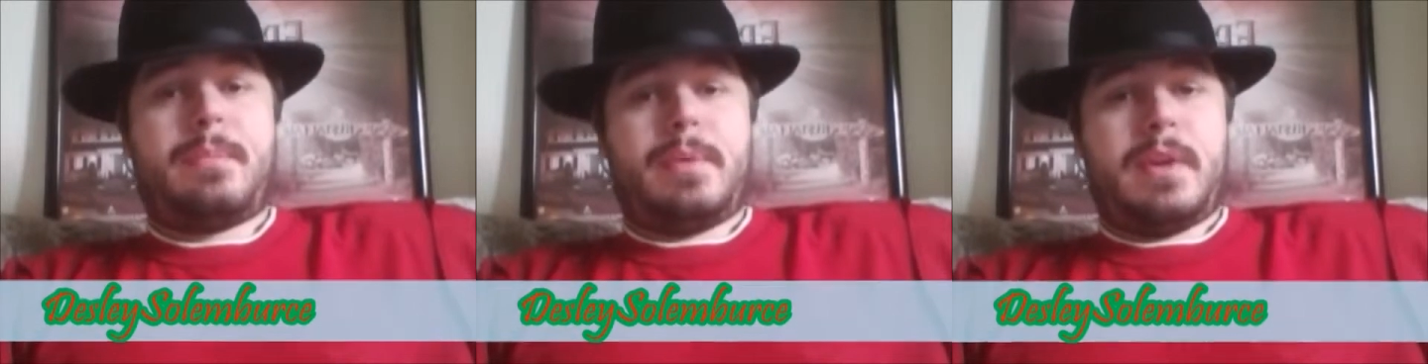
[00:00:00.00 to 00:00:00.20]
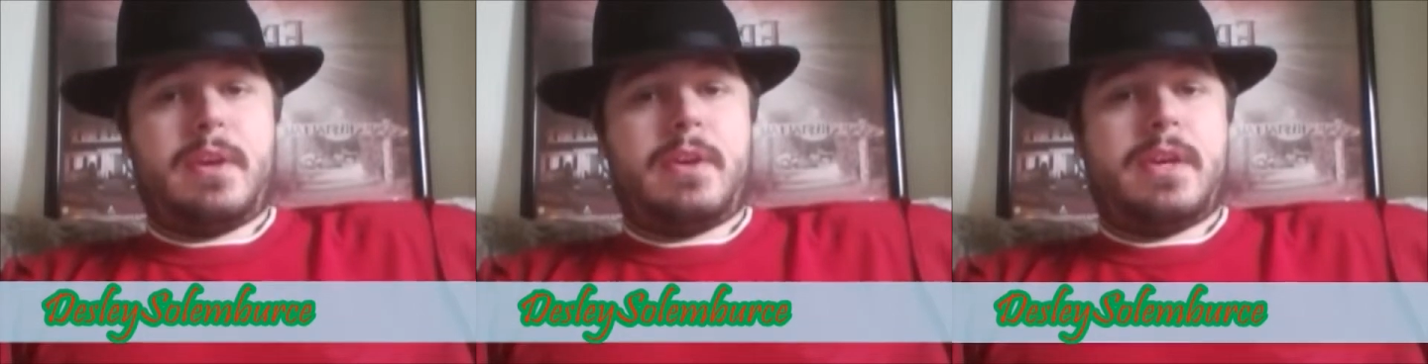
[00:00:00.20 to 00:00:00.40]

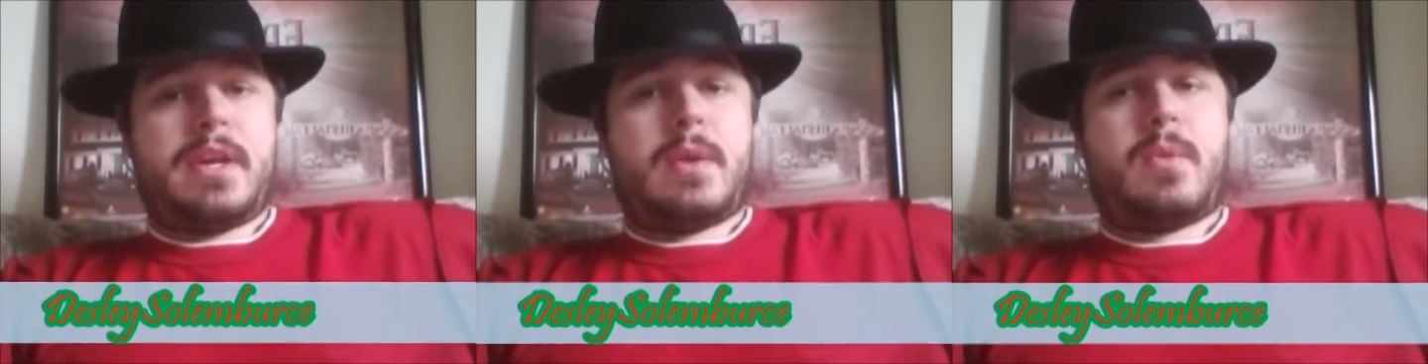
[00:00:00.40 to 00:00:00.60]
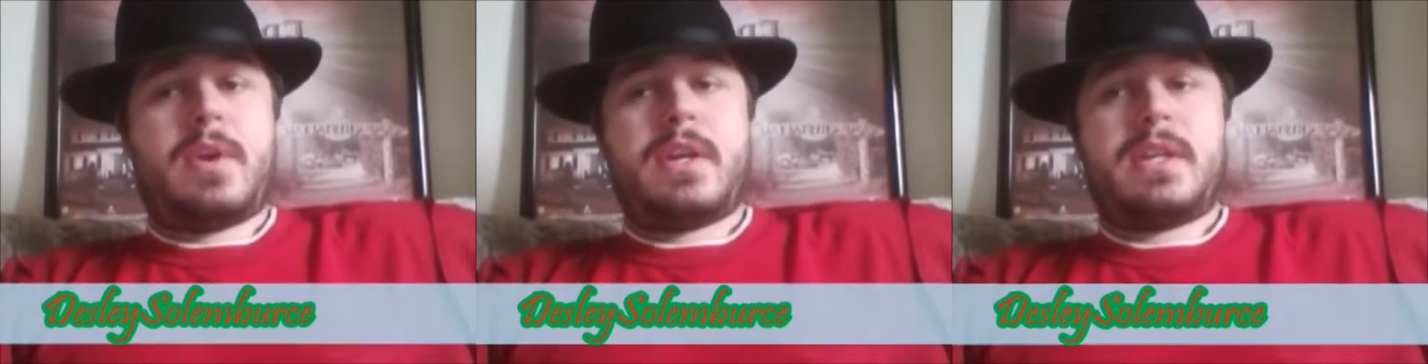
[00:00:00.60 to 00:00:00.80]
upload, and
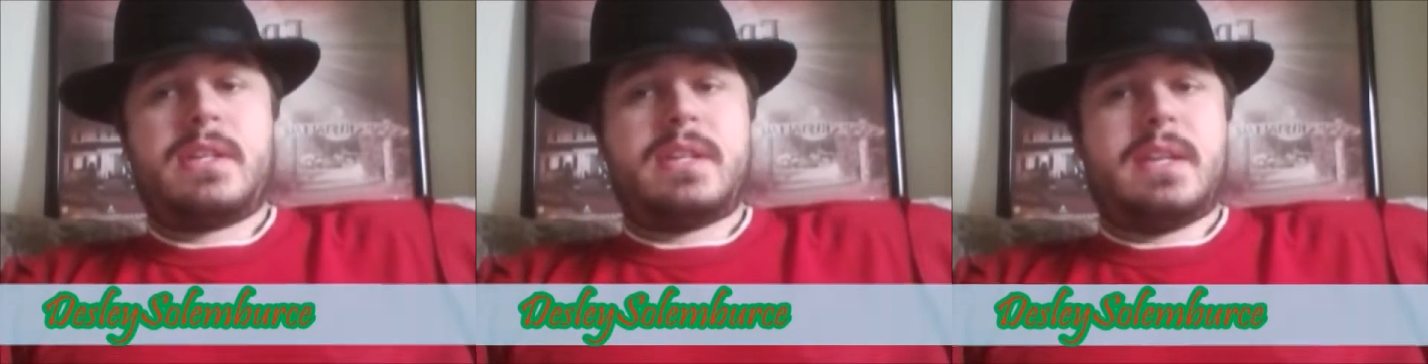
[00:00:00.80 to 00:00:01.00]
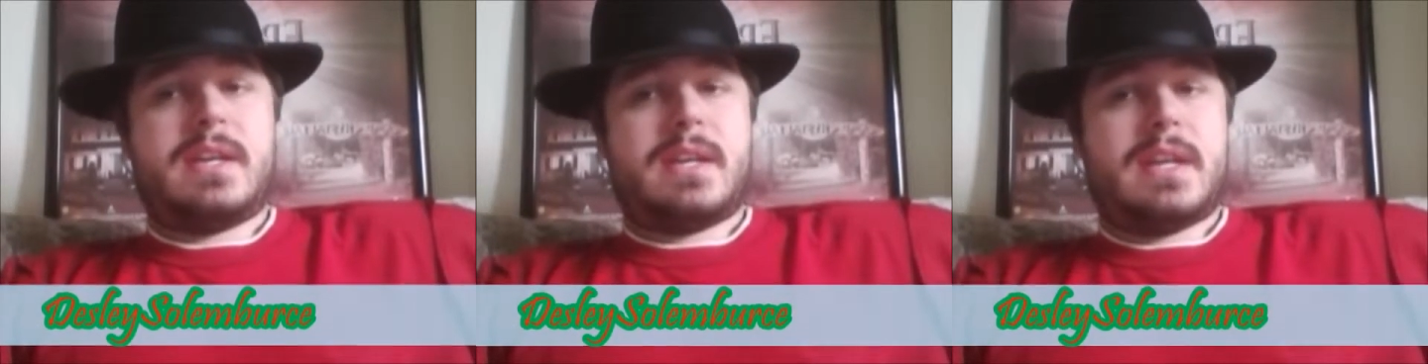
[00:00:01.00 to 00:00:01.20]
I wanted
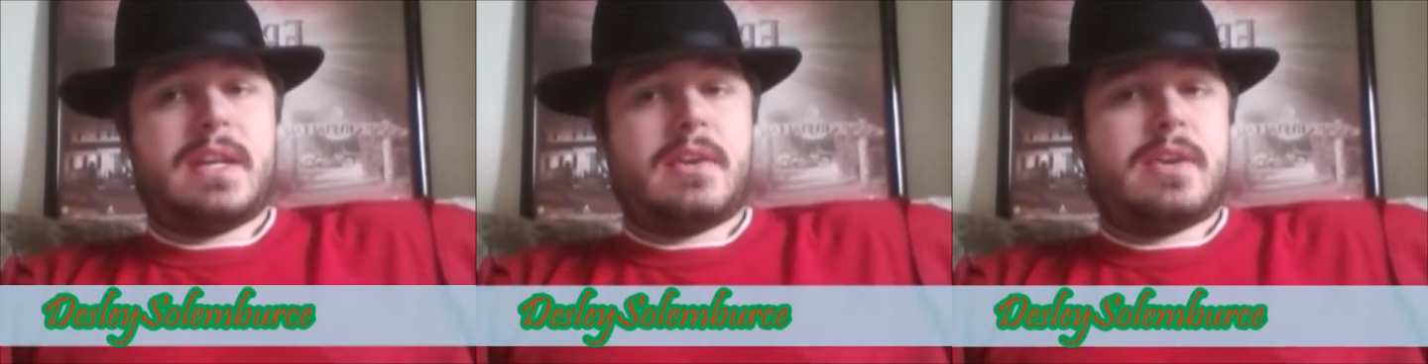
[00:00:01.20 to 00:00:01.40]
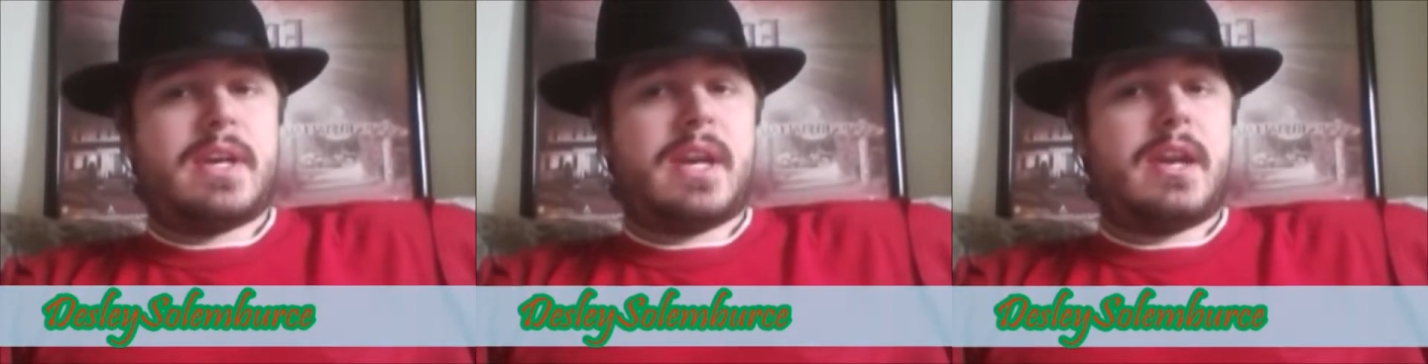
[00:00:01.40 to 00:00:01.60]
to get
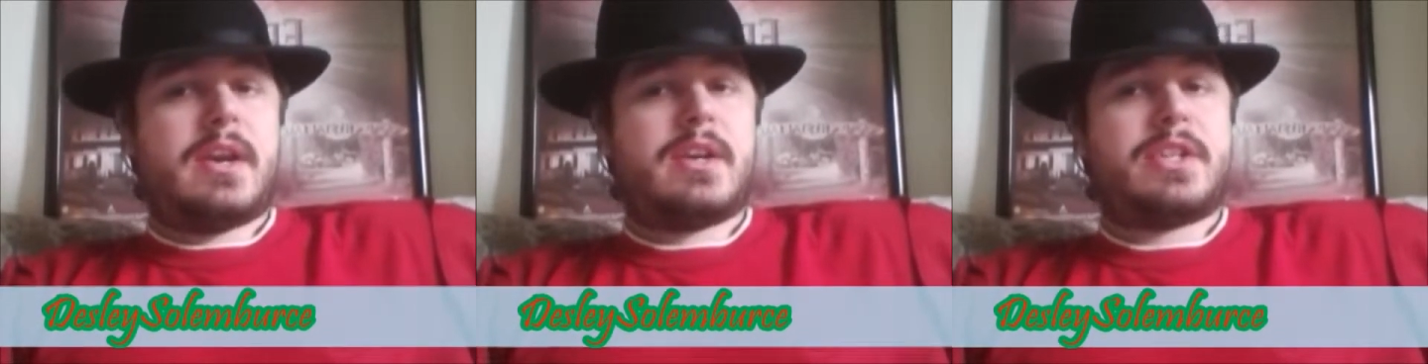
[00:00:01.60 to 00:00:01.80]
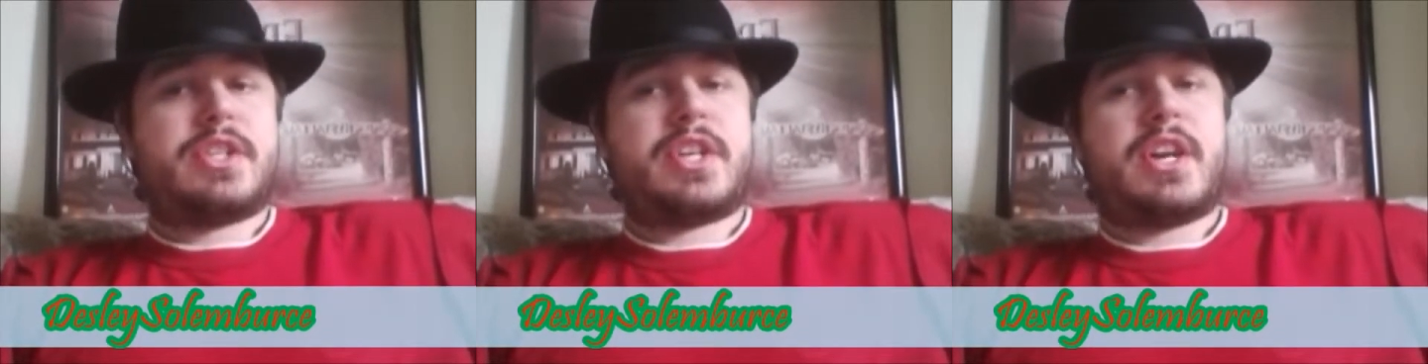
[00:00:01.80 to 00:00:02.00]
on
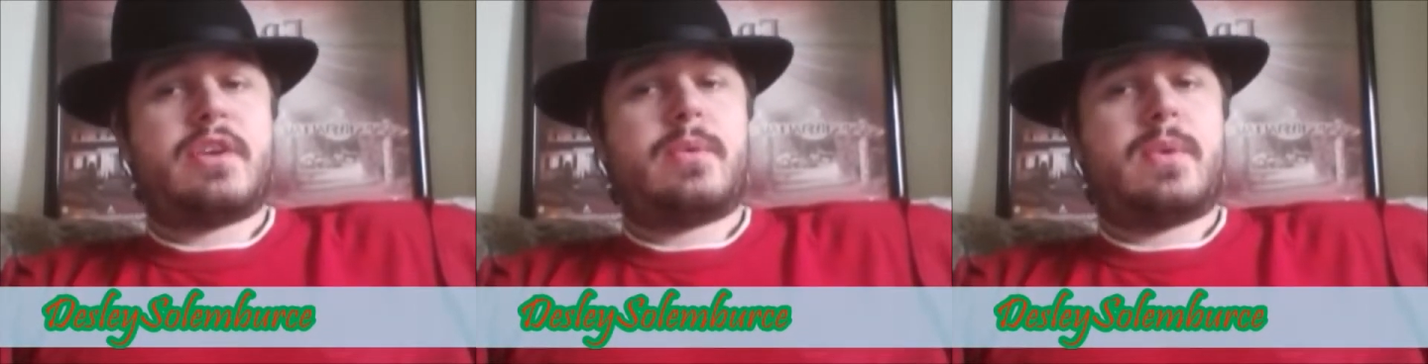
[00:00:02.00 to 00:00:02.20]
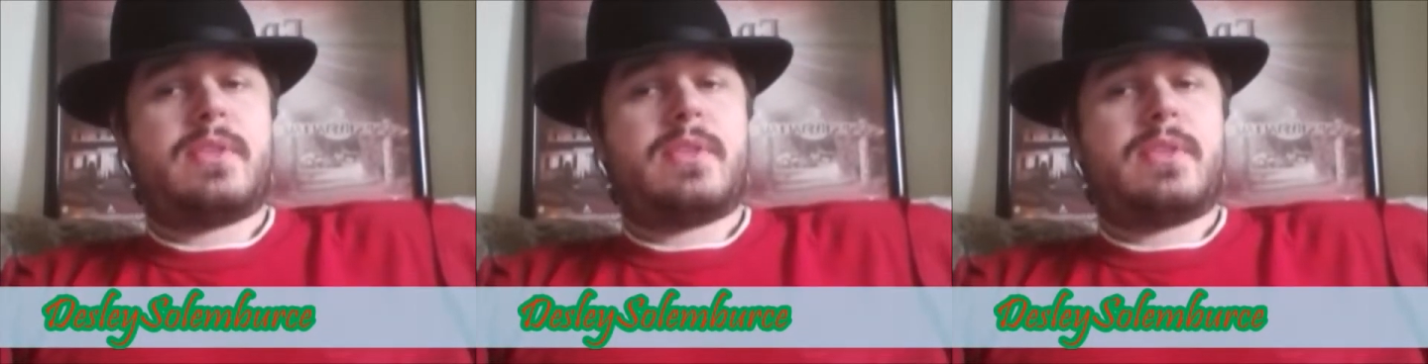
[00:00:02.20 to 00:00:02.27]
here and share